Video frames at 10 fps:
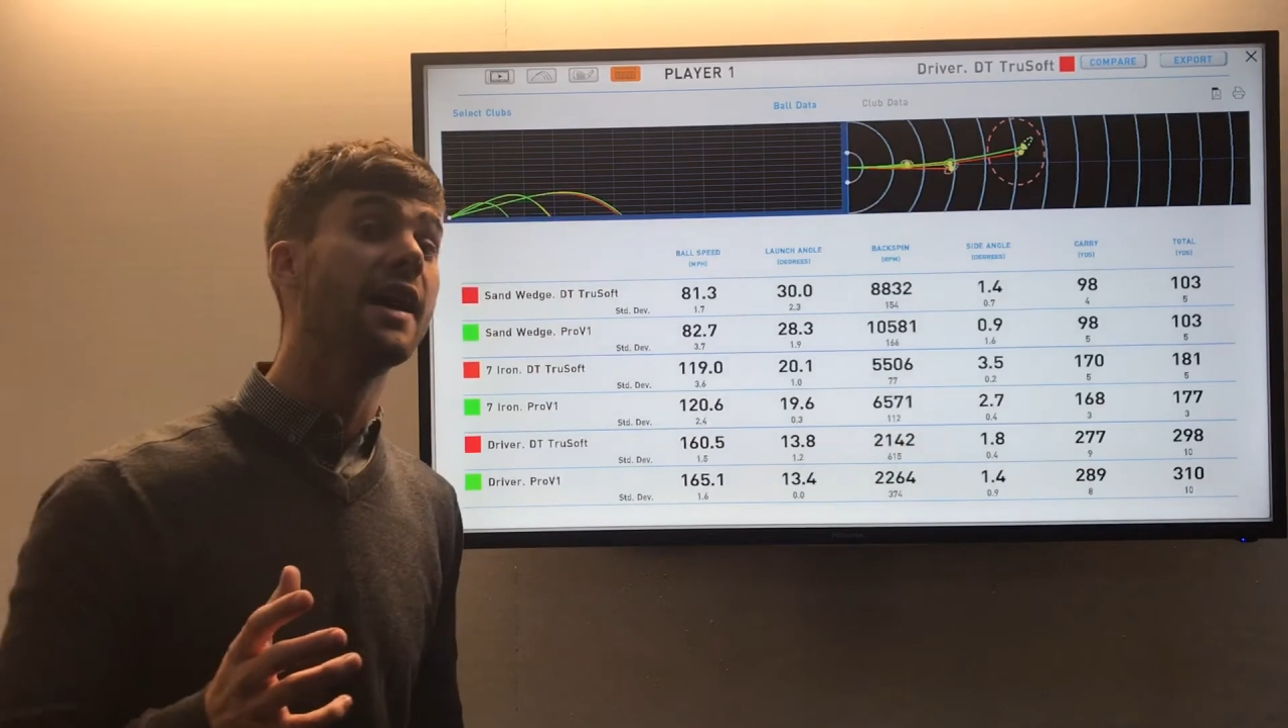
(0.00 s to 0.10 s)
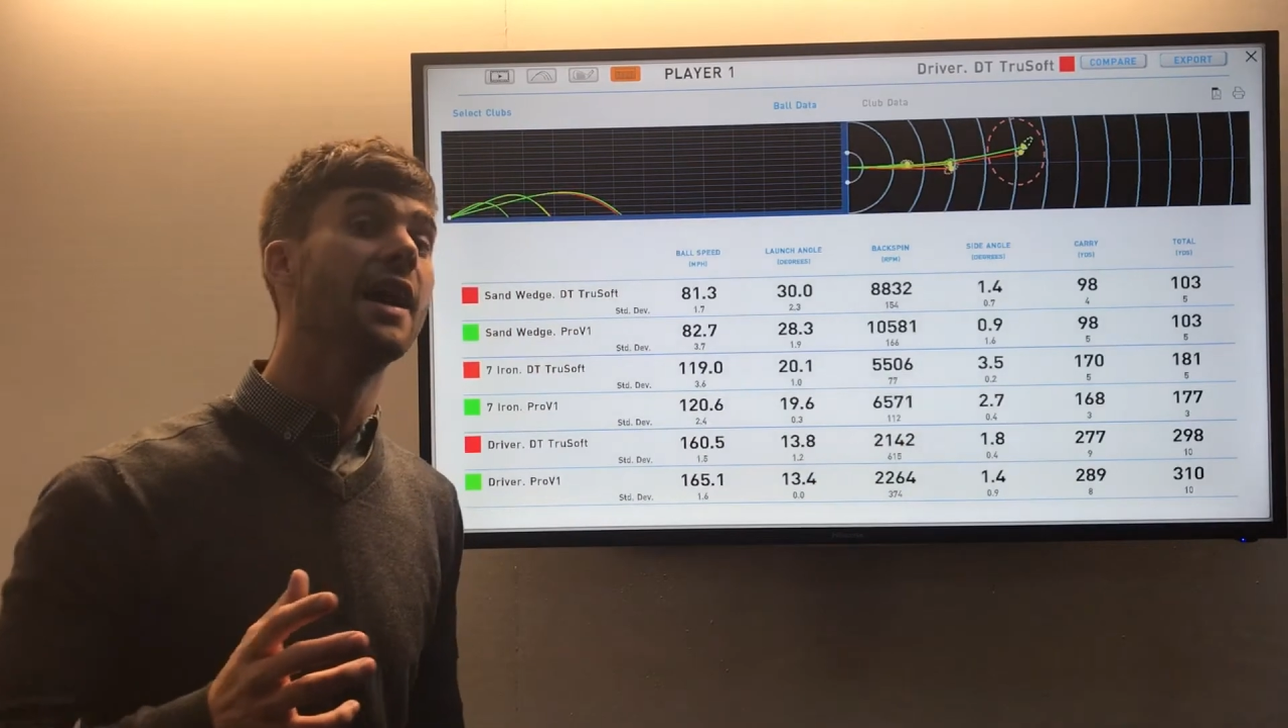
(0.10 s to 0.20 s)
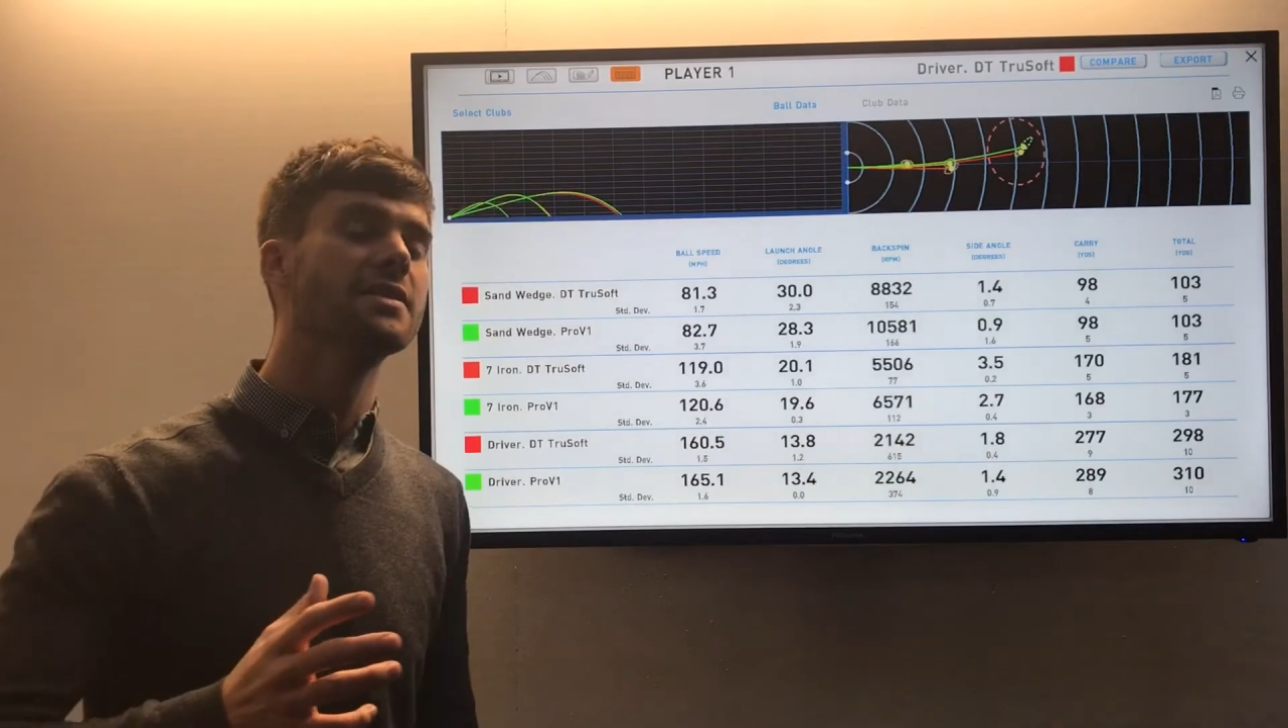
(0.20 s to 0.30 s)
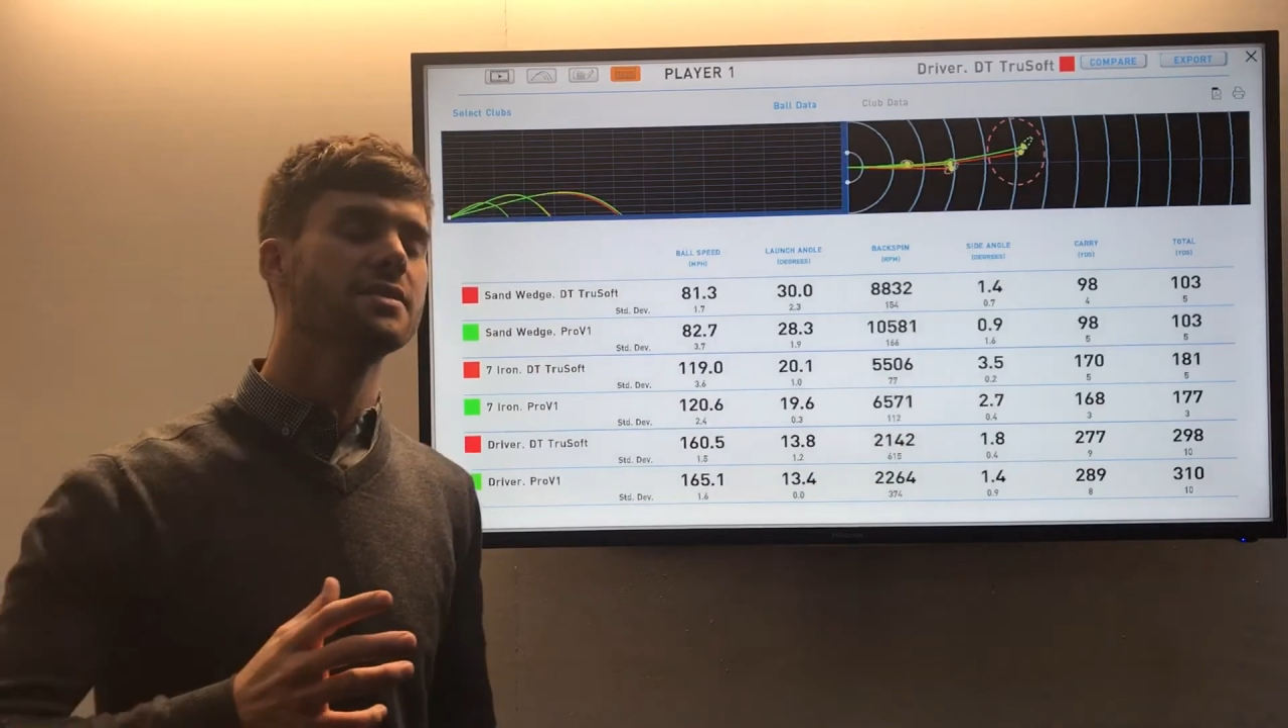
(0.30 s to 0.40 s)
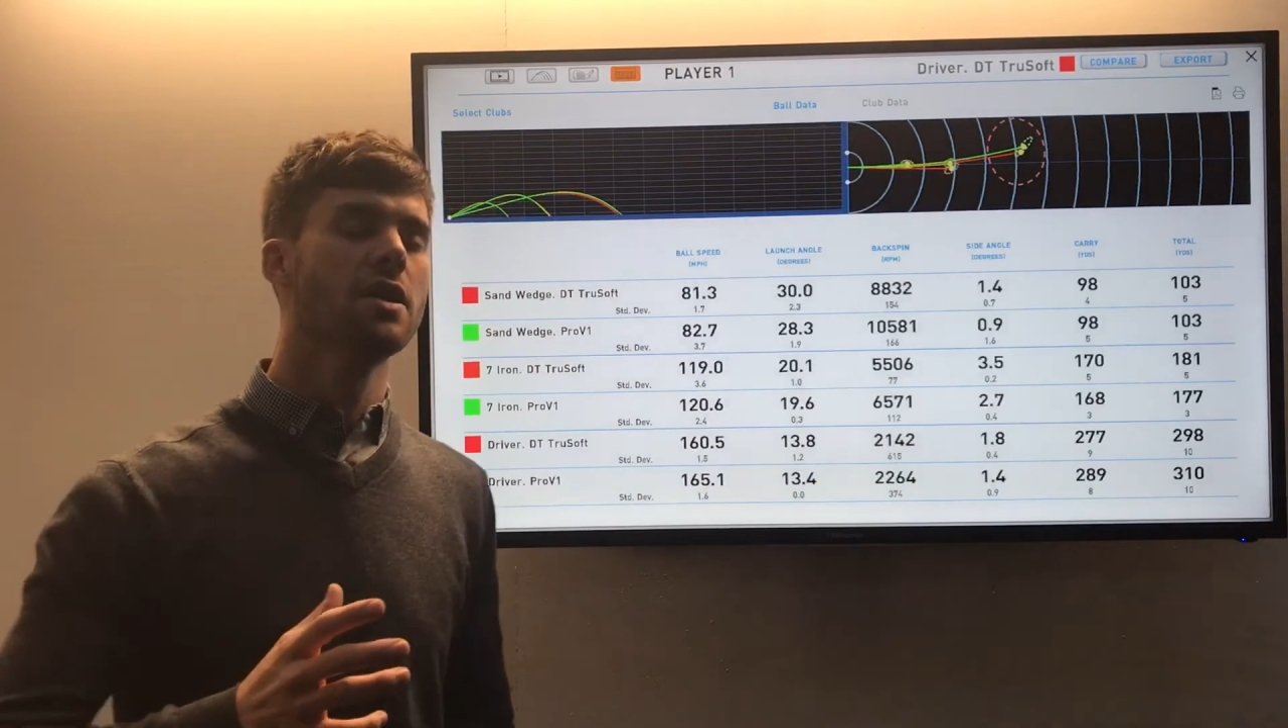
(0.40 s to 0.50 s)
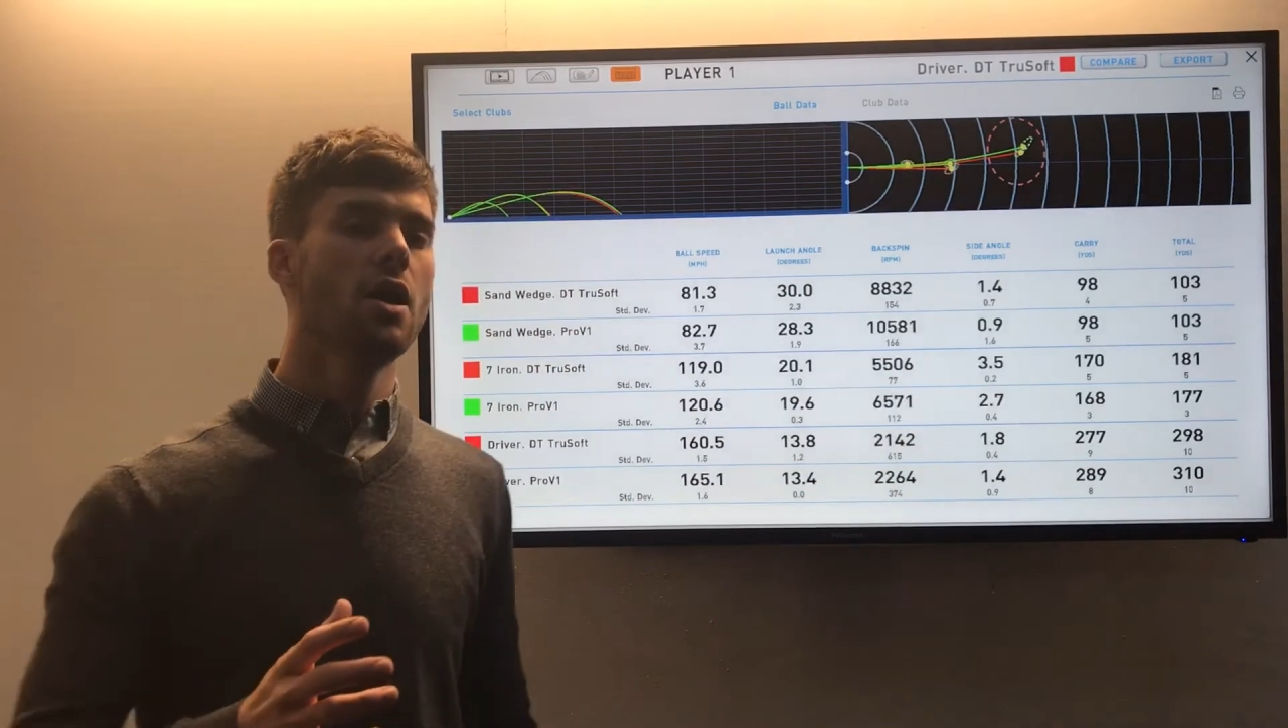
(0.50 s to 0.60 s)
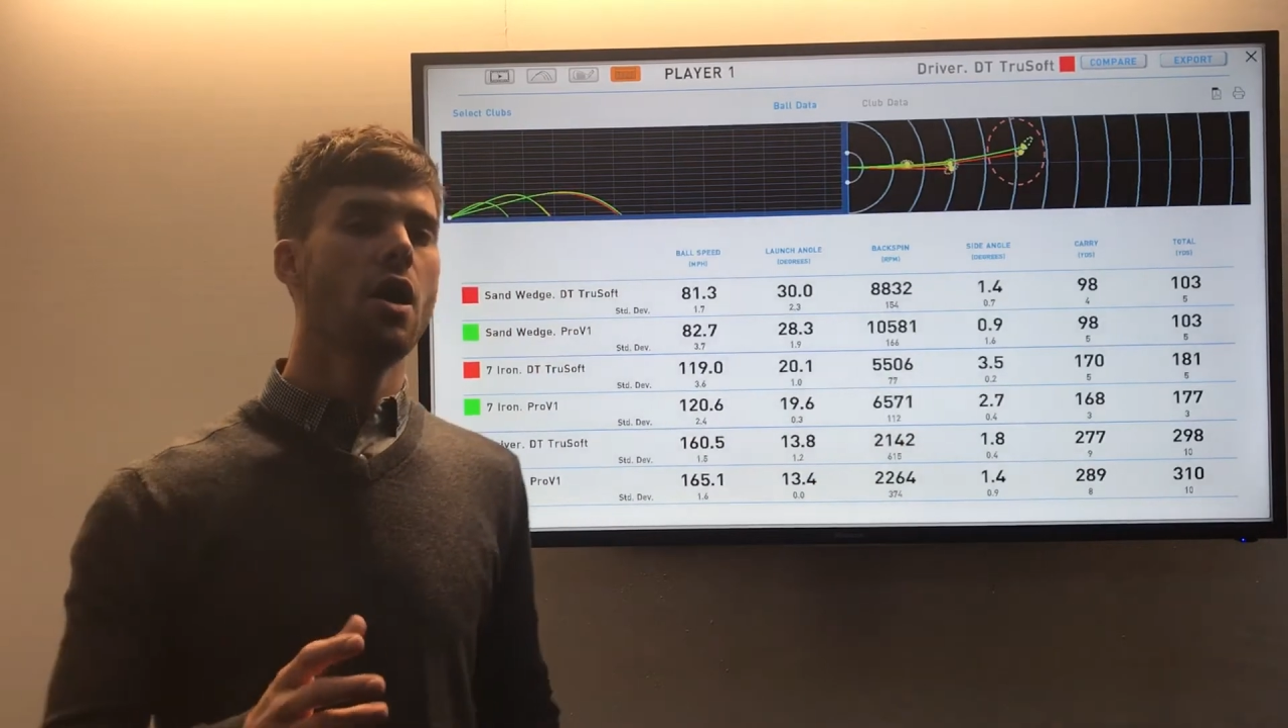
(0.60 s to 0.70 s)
yards.